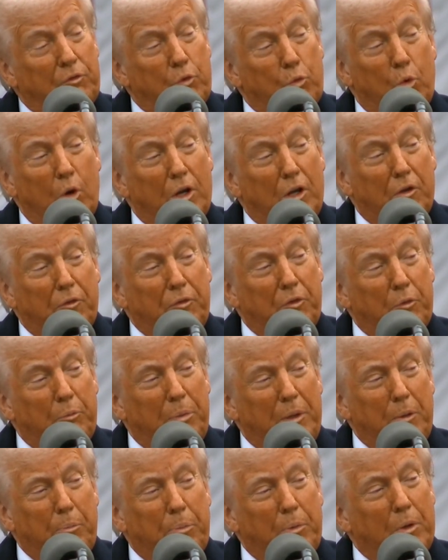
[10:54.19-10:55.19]
wonderful
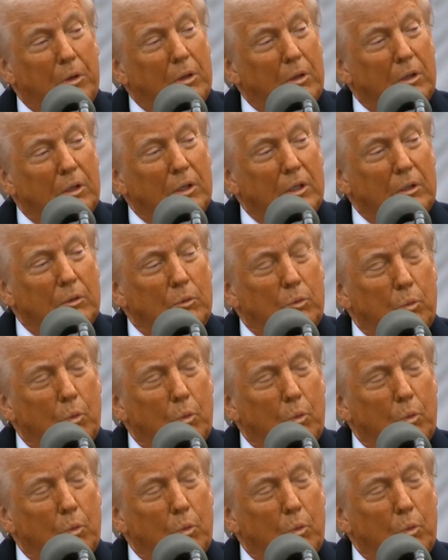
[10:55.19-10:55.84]
people and